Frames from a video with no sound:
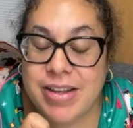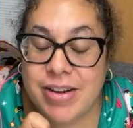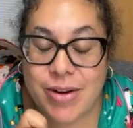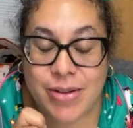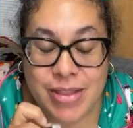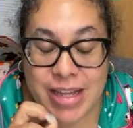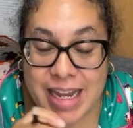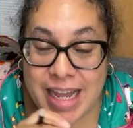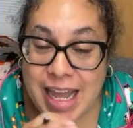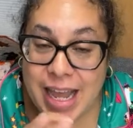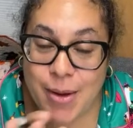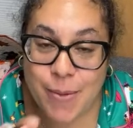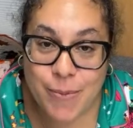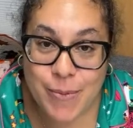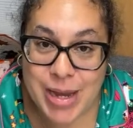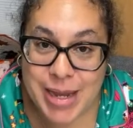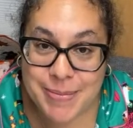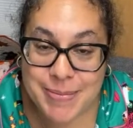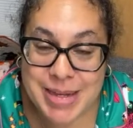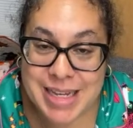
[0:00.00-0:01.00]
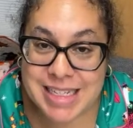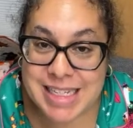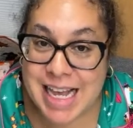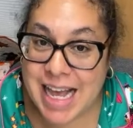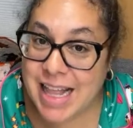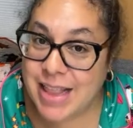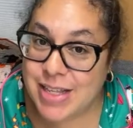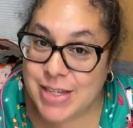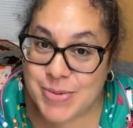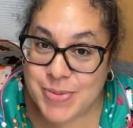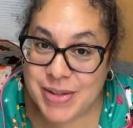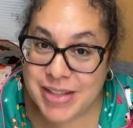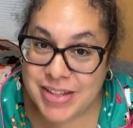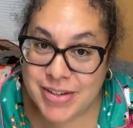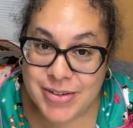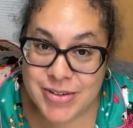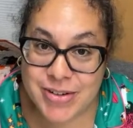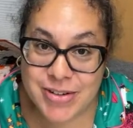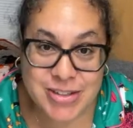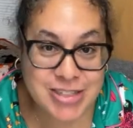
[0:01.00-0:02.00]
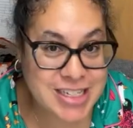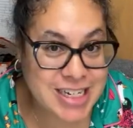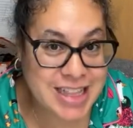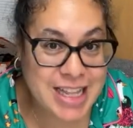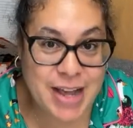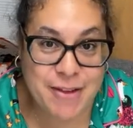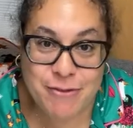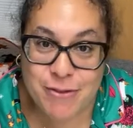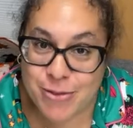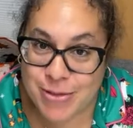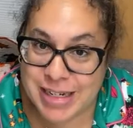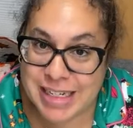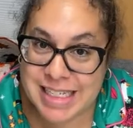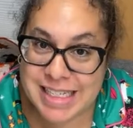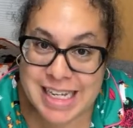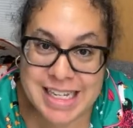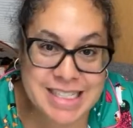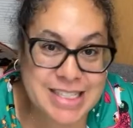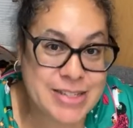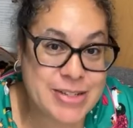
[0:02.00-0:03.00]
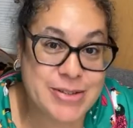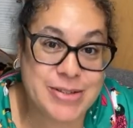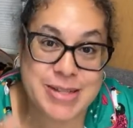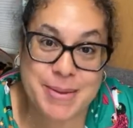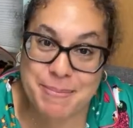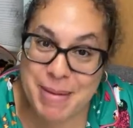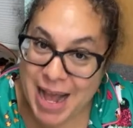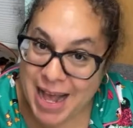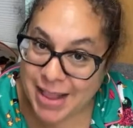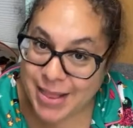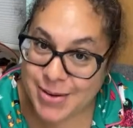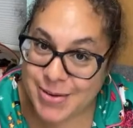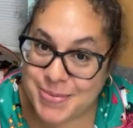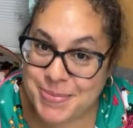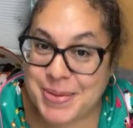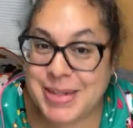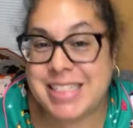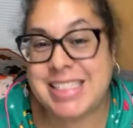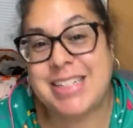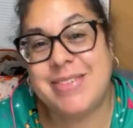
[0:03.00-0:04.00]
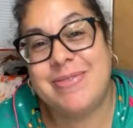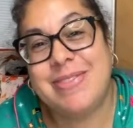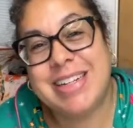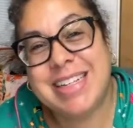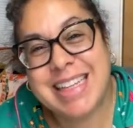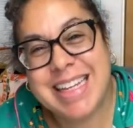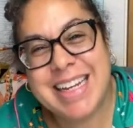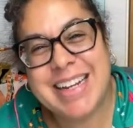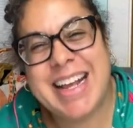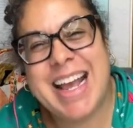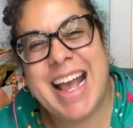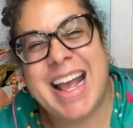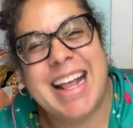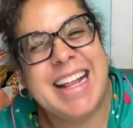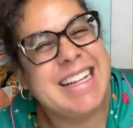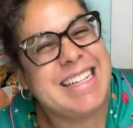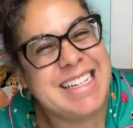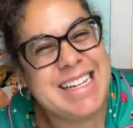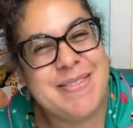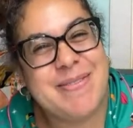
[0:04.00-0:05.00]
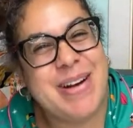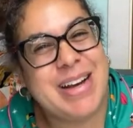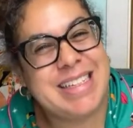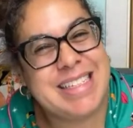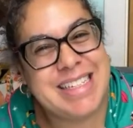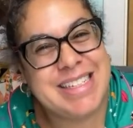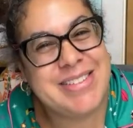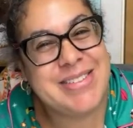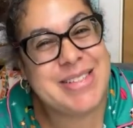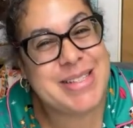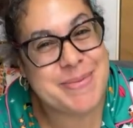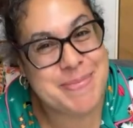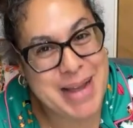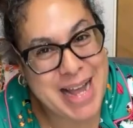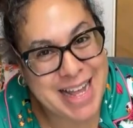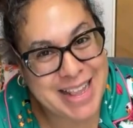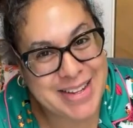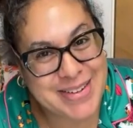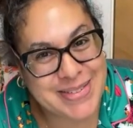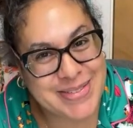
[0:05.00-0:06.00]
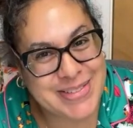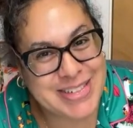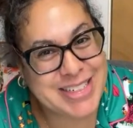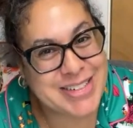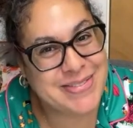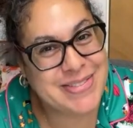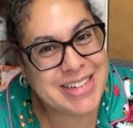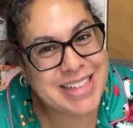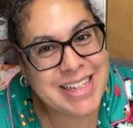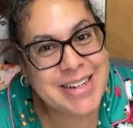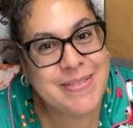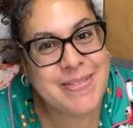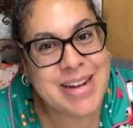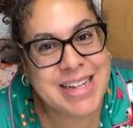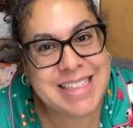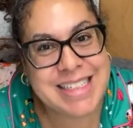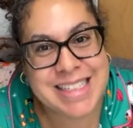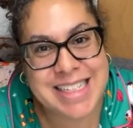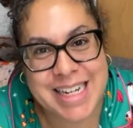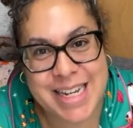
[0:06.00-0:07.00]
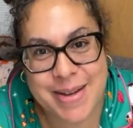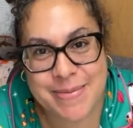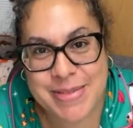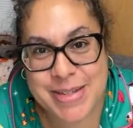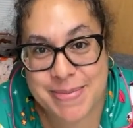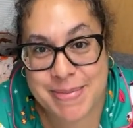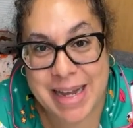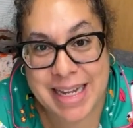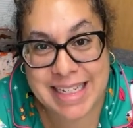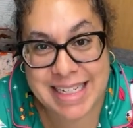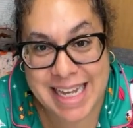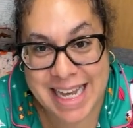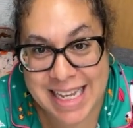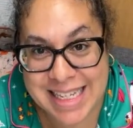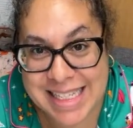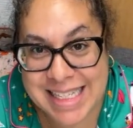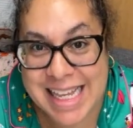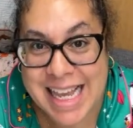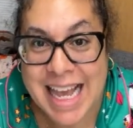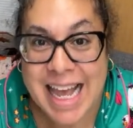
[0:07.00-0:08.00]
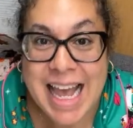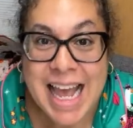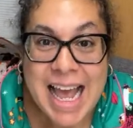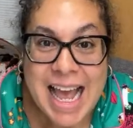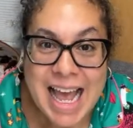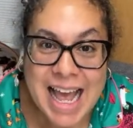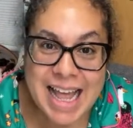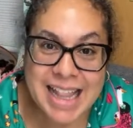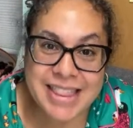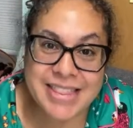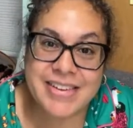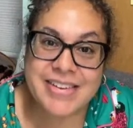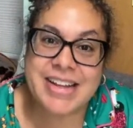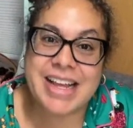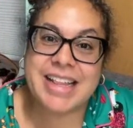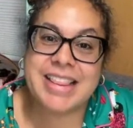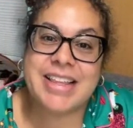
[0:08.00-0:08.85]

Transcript: they can't wait, because I had this one little girl, she left recess to use the bathroom, but she really didn't want to use the bathroom. She really wanted to come to my desk and look at